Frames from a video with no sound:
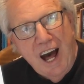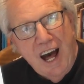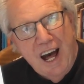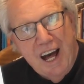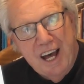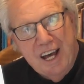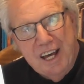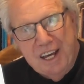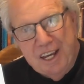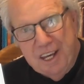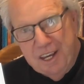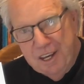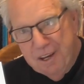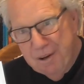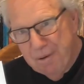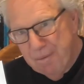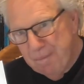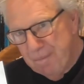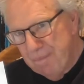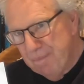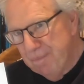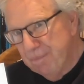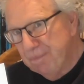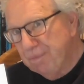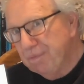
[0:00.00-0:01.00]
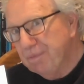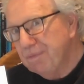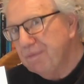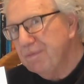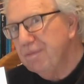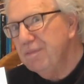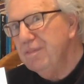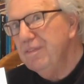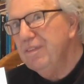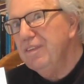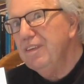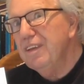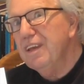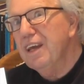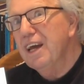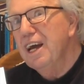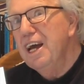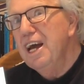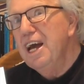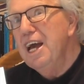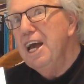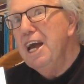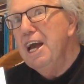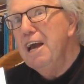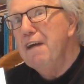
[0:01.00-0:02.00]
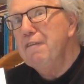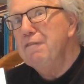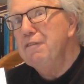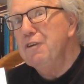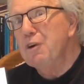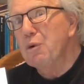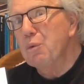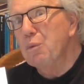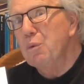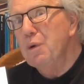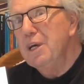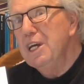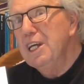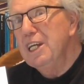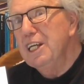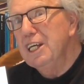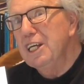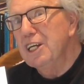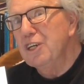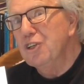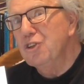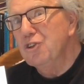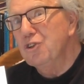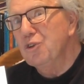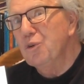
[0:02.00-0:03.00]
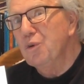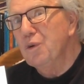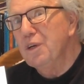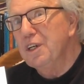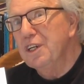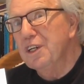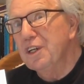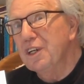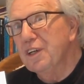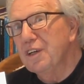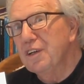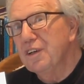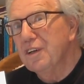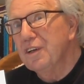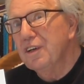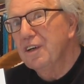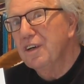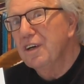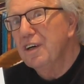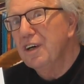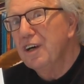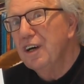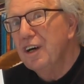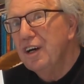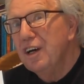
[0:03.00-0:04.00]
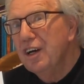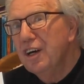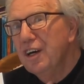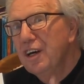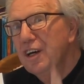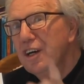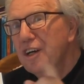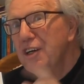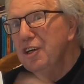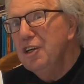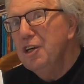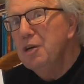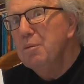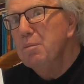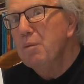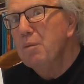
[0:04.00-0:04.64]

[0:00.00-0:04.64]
Hey, if you really enjoyed it, you